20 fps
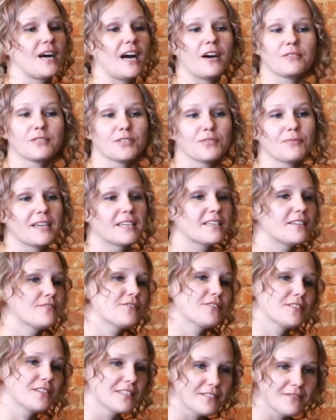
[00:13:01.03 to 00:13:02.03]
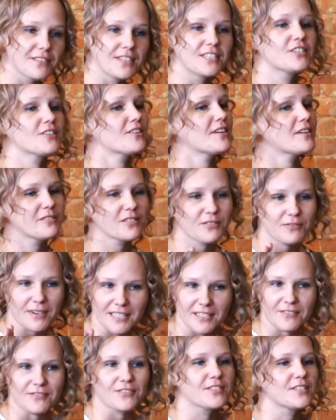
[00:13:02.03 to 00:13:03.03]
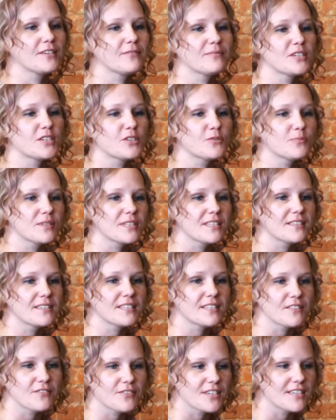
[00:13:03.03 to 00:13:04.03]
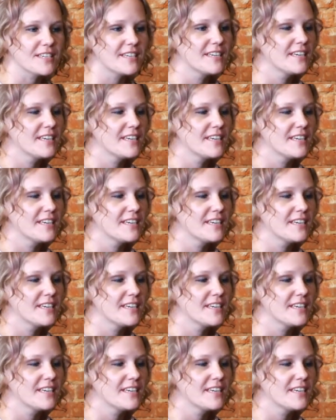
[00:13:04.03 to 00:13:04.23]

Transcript: I was ready for an adventure. I was ready for something completely different.